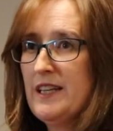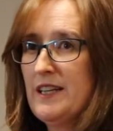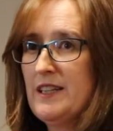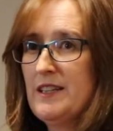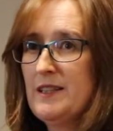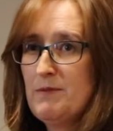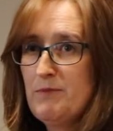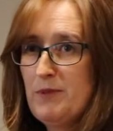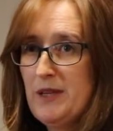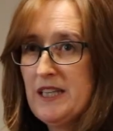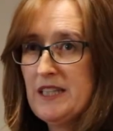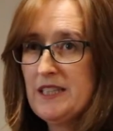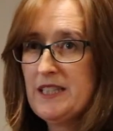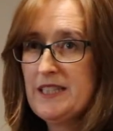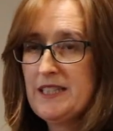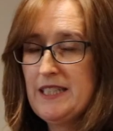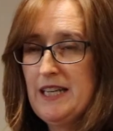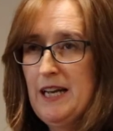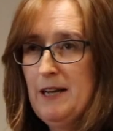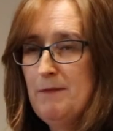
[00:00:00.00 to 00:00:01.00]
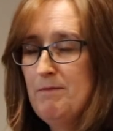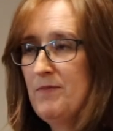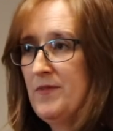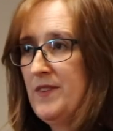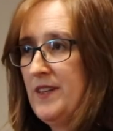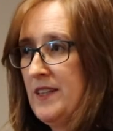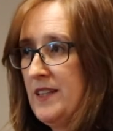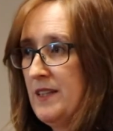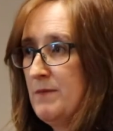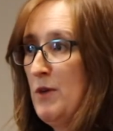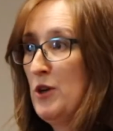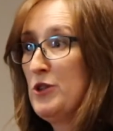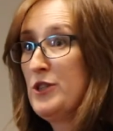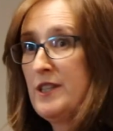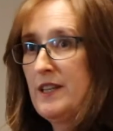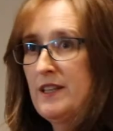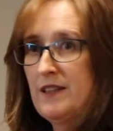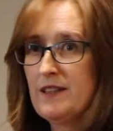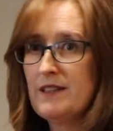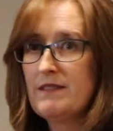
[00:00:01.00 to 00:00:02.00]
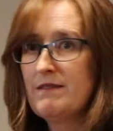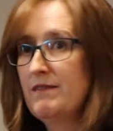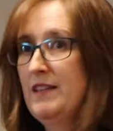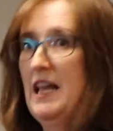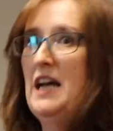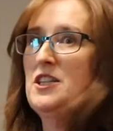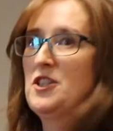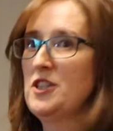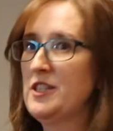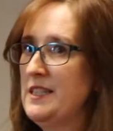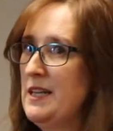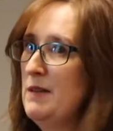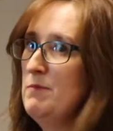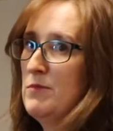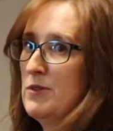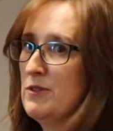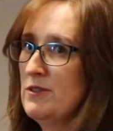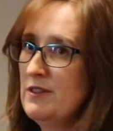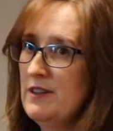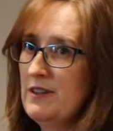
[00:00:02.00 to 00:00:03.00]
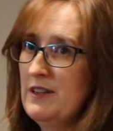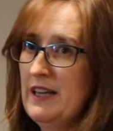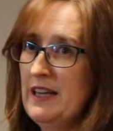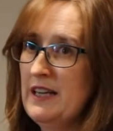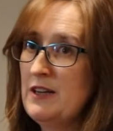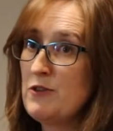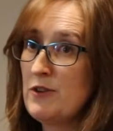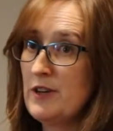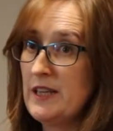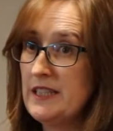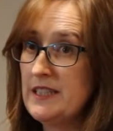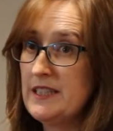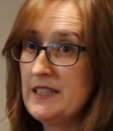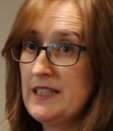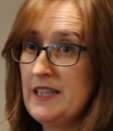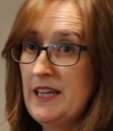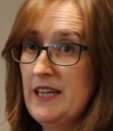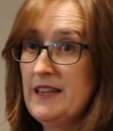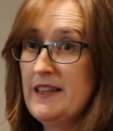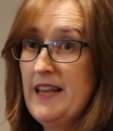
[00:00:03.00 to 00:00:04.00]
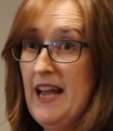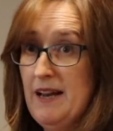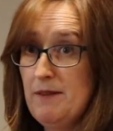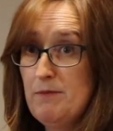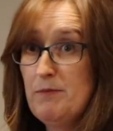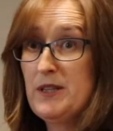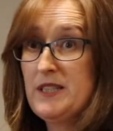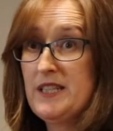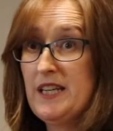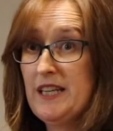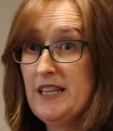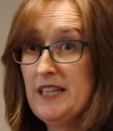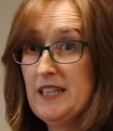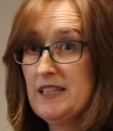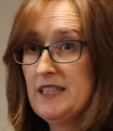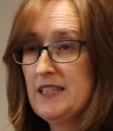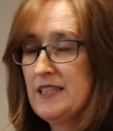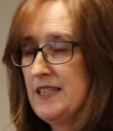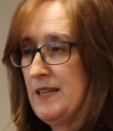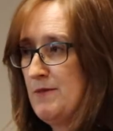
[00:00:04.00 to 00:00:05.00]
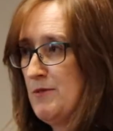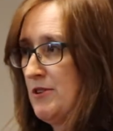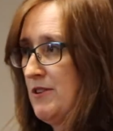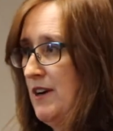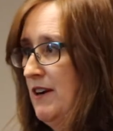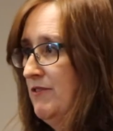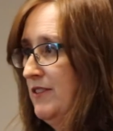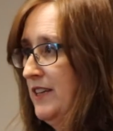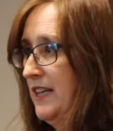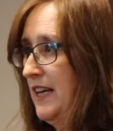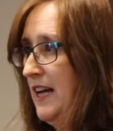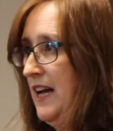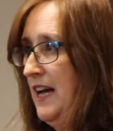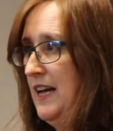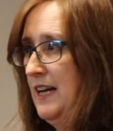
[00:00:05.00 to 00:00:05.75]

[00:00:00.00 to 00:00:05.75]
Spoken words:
They're the biggest, the largest number increase in that particular demographic.